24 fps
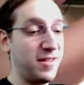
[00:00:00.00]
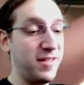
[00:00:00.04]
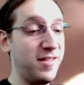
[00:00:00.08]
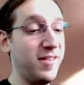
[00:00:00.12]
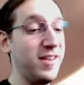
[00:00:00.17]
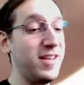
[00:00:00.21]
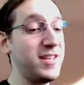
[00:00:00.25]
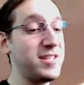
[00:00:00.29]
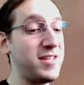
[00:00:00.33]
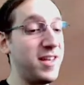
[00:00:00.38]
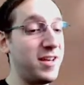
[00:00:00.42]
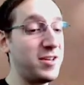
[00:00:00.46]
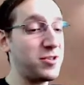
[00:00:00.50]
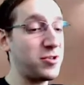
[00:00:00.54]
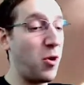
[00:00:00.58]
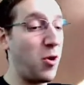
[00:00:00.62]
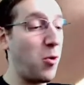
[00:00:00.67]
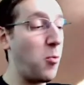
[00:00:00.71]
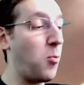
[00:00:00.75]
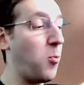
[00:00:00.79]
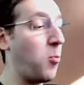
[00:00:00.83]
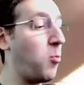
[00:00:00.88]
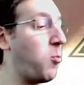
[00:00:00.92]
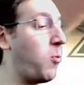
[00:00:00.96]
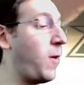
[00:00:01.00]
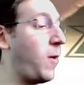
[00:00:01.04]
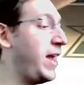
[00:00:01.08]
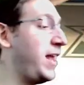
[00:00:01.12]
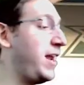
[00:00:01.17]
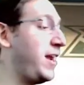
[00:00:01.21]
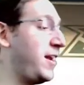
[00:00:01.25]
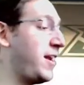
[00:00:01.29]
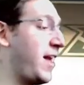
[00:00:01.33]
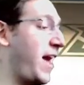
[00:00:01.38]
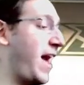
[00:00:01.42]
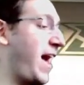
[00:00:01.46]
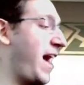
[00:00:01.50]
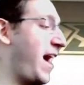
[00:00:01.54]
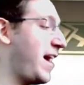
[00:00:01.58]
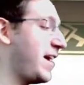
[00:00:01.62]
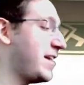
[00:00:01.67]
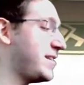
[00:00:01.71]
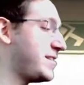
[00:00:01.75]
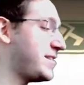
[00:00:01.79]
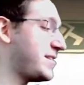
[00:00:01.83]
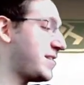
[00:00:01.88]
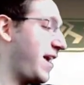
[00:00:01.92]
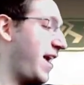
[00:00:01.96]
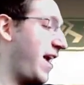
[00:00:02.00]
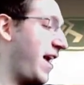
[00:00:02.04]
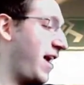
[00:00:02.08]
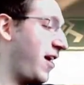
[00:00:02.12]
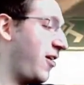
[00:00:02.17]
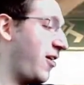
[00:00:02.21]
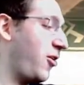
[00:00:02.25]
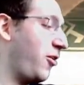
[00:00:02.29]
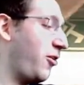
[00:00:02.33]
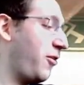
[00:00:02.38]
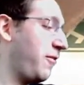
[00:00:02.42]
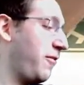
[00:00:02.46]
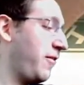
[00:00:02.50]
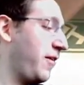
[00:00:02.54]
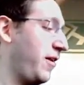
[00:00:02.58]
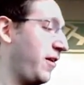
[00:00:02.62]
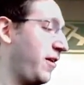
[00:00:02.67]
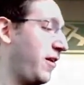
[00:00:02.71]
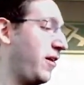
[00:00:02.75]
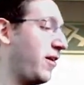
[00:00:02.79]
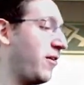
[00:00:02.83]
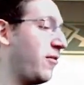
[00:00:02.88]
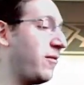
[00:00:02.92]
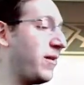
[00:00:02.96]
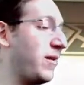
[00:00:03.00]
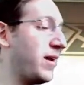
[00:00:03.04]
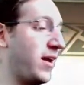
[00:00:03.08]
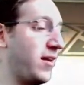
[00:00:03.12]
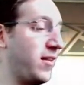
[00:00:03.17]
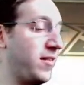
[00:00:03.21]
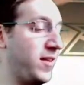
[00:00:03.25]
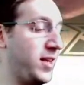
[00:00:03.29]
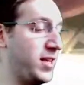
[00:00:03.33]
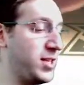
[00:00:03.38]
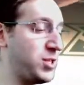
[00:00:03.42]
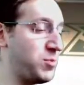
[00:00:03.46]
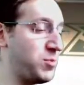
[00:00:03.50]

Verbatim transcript: these things are weighted as hell. You got these